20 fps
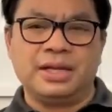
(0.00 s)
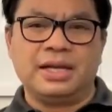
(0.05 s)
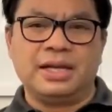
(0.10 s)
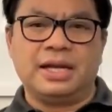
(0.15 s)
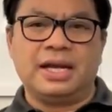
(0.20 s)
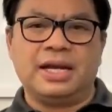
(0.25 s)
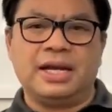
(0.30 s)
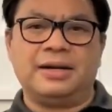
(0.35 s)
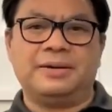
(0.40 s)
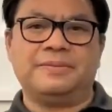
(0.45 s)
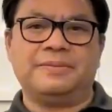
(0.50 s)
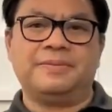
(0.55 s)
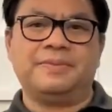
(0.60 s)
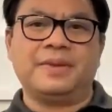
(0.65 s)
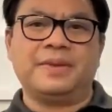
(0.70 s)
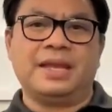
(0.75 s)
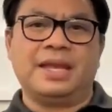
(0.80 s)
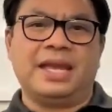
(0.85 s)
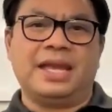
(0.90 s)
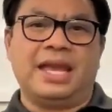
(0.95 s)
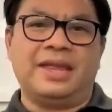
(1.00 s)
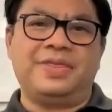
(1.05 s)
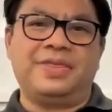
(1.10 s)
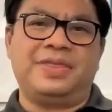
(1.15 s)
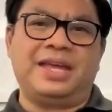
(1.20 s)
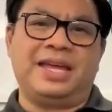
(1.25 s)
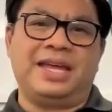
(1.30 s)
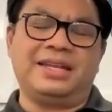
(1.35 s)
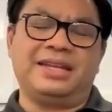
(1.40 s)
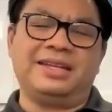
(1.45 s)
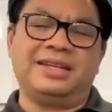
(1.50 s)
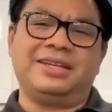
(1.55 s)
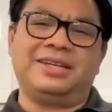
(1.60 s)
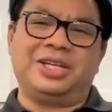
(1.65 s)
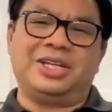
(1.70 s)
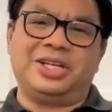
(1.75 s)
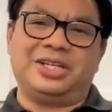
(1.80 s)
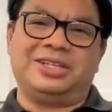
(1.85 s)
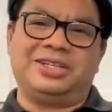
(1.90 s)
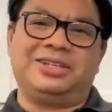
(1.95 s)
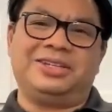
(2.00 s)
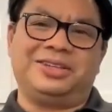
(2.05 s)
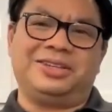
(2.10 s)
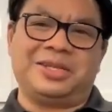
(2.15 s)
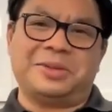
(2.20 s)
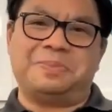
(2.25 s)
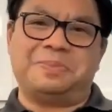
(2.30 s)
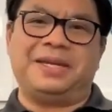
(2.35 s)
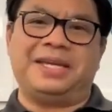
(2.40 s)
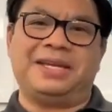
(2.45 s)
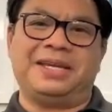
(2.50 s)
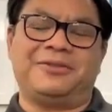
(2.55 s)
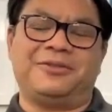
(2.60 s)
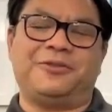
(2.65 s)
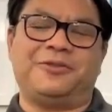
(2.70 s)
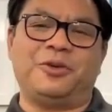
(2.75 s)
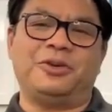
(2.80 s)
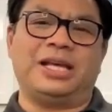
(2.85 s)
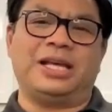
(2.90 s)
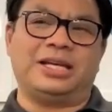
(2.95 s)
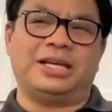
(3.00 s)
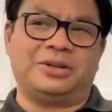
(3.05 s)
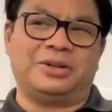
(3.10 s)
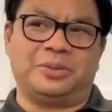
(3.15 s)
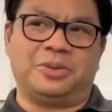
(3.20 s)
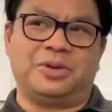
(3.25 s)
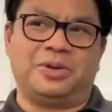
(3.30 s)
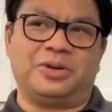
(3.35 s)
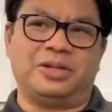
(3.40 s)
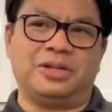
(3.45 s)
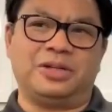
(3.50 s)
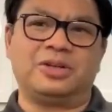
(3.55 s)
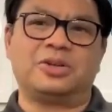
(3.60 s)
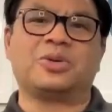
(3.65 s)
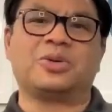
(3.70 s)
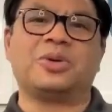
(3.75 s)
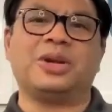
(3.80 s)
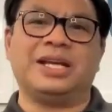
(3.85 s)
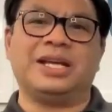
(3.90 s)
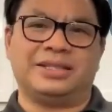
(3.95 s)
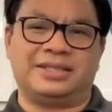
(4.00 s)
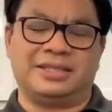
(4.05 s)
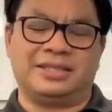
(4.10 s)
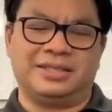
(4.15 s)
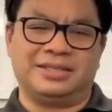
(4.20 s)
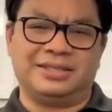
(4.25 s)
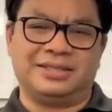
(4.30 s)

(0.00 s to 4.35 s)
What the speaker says: And then the big four-letter word, grit.